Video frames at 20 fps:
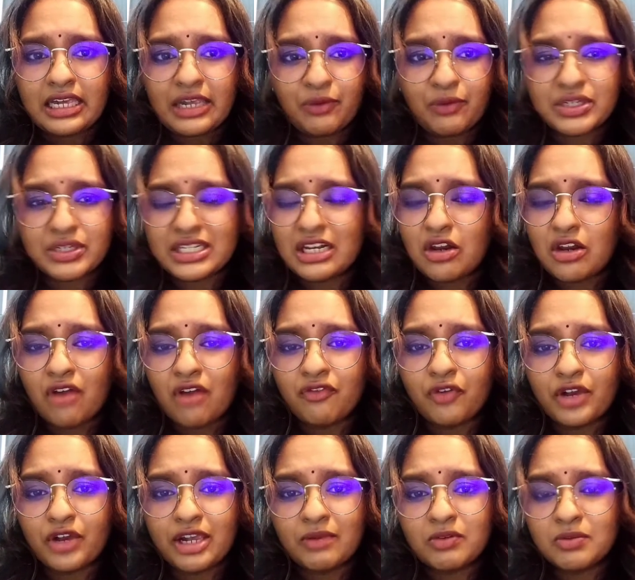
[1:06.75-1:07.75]
It wasn't long
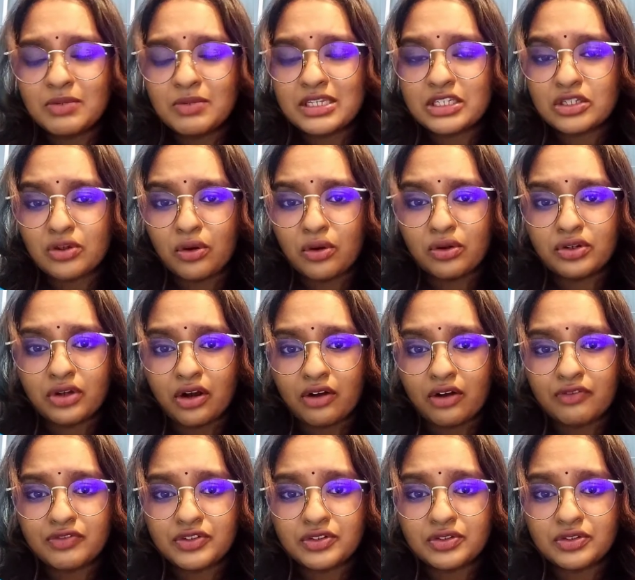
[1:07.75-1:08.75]
for him to be sold
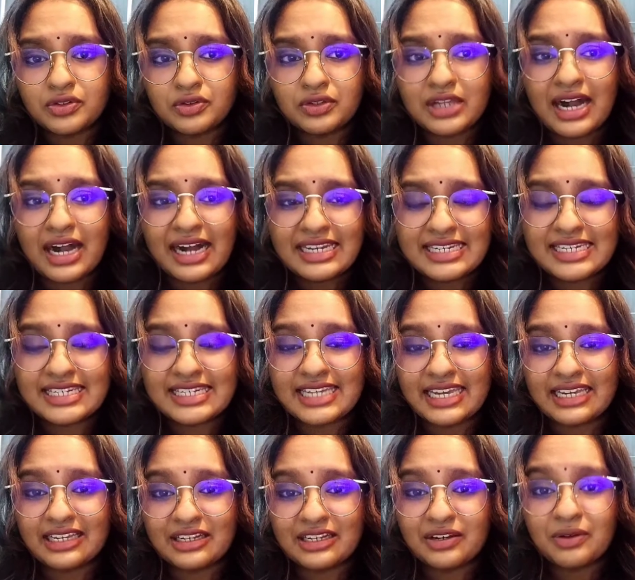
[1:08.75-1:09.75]
off to the
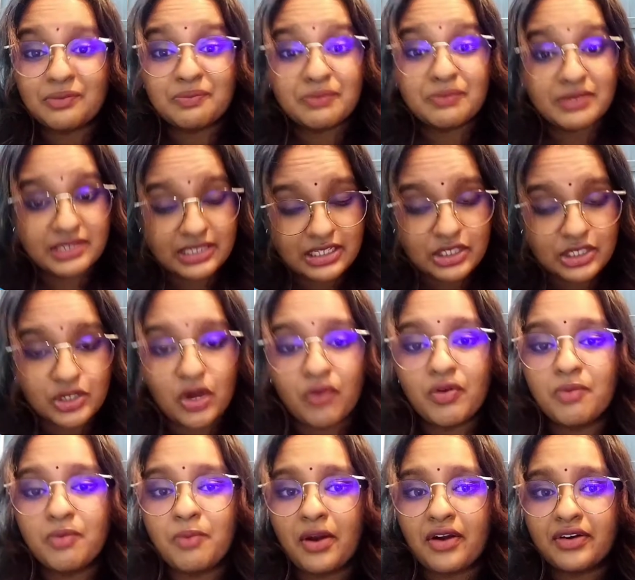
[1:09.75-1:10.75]
undertaker, Mr.
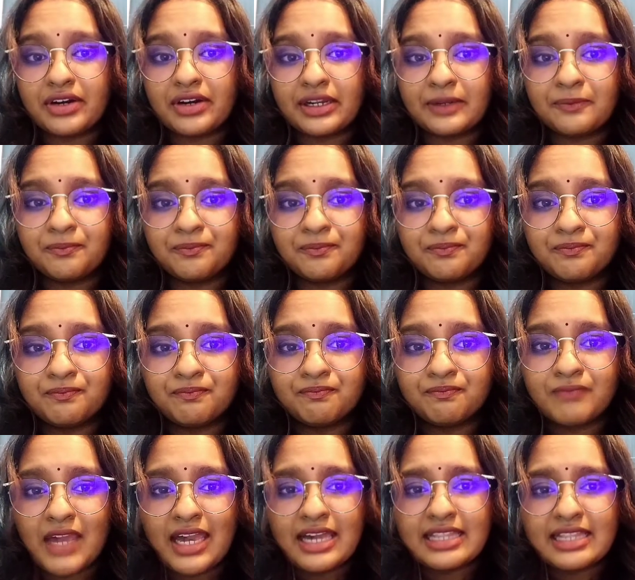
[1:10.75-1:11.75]
Sowerberry.
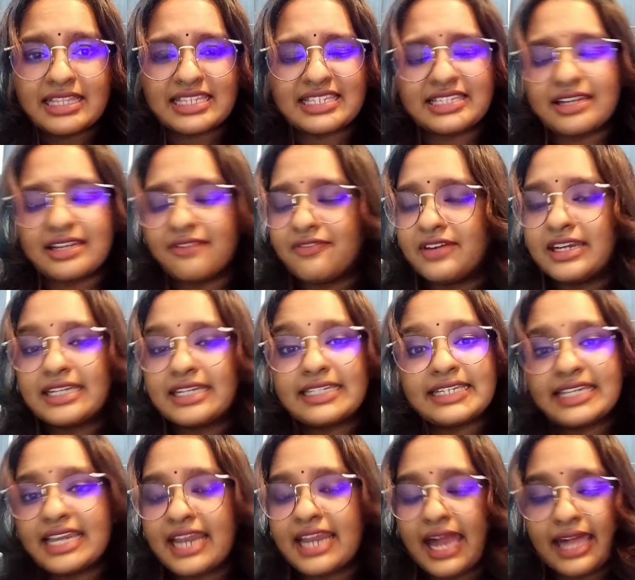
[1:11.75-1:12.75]
The suffering
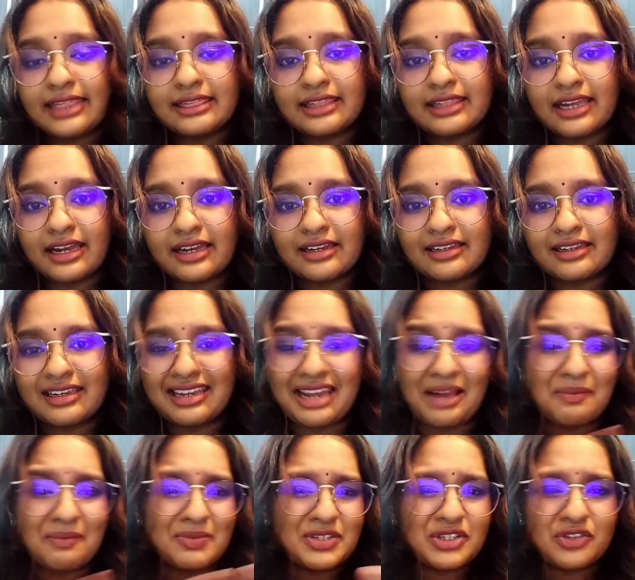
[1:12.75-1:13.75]
didn't end there. It
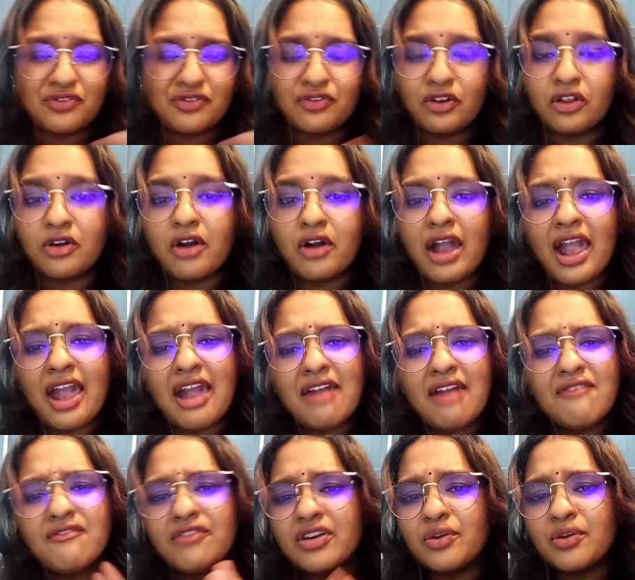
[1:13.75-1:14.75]
happens to follow
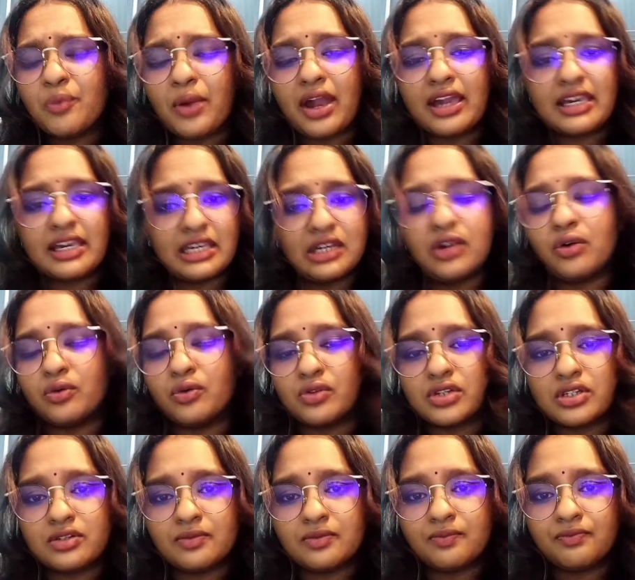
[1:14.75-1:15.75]
everywhere he
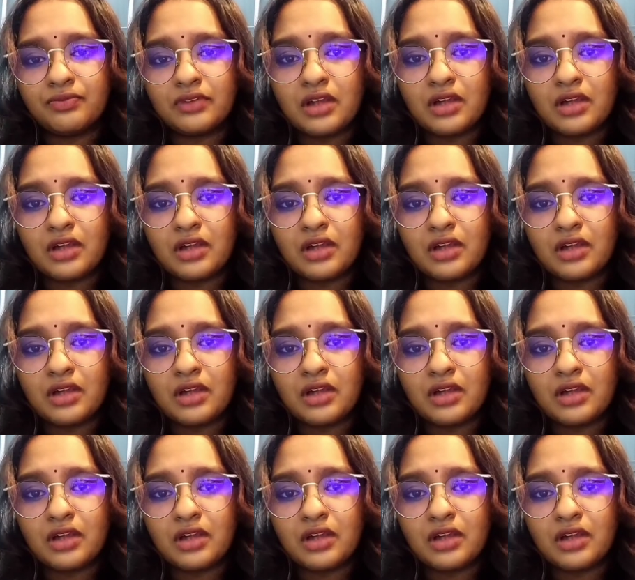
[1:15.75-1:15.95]
goes.